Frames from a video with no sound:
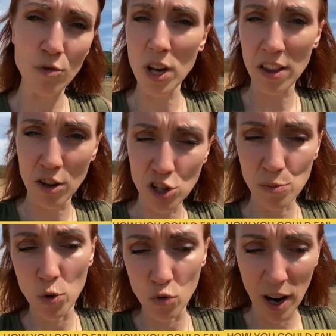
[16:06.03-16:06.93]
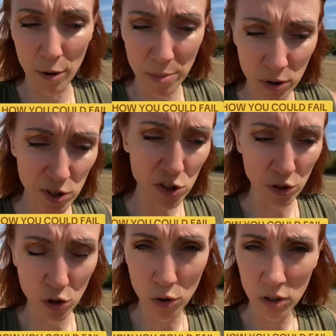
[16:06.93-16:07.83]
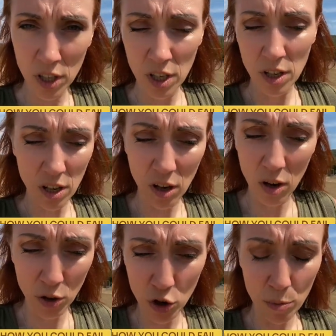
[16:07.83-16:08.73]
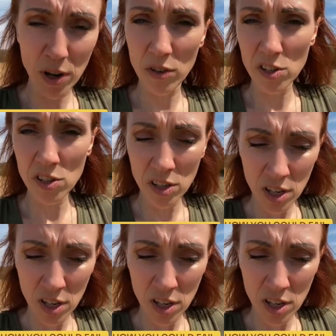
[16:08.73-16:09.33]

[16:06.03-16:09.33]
you get those small round mirrors on your mirrors,